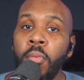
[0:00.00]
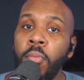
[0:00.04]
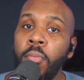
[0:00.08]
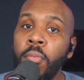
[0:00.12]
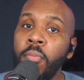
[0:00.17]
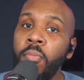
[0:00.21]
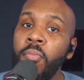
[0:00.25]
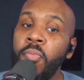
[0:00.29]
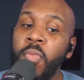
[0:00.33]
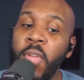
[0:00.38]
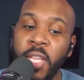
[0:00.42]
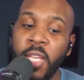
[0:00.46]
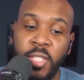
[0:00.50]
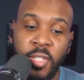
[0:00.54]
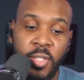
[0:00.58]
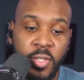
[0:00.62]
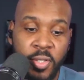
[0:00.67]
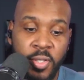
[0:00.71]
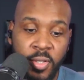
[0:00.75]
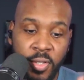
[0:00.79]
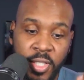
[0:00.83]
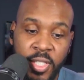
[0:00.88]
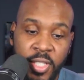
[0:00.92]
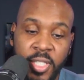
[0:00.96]
they
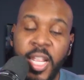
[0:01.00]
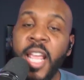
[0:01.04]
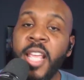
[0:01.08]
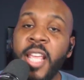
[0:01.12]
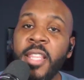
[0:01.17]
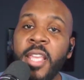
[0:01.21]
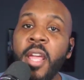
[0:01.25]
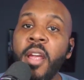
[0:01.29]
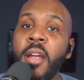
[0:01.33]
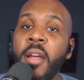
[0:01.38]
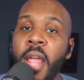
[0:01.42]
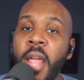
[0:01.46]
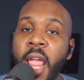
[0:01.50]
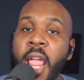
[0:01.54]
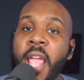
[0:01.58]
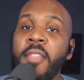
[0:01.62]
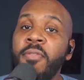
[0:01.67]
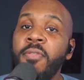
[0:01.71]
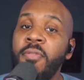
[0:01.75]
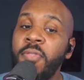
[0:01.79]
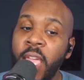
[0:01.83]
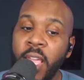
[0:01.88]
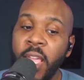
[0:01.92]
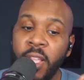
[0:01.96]
stay there
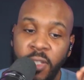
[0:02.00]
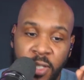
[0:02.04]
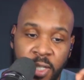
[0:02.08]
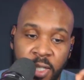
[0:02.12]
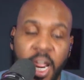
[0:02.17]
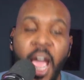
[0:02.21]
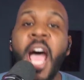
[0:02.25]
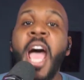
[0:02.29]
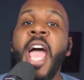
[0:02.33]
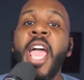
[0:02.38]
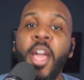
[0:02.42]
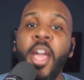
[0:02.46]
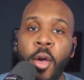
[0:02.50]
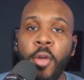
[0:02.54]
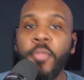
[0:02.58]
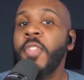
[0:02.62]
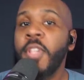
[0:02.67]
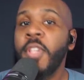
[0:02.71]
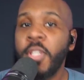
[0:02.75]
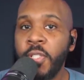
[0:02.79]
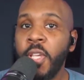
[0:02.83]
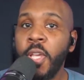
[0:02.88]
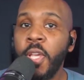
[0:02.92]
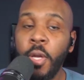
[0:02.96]
and they die on
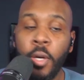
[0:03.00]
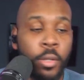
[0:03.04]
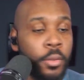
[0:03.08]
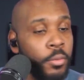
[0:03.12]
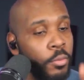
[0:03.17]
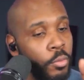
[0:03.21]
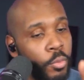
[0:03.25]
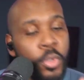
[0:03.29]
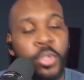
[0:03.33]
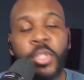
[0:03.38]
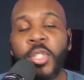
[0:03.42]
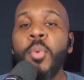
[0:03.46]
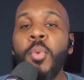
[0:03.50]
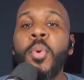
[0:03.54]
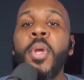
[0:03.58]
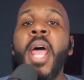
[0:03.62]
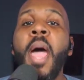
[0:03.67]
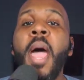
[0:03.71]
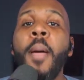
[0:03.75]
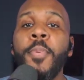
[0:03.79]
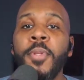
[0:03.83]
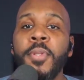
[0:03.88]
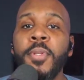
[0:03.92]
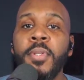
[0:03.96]
this hill. We'll see what
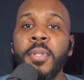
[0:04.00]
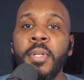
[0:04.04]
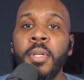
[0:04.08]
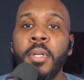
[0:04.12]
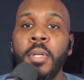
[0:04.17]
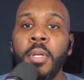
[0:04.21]
happens.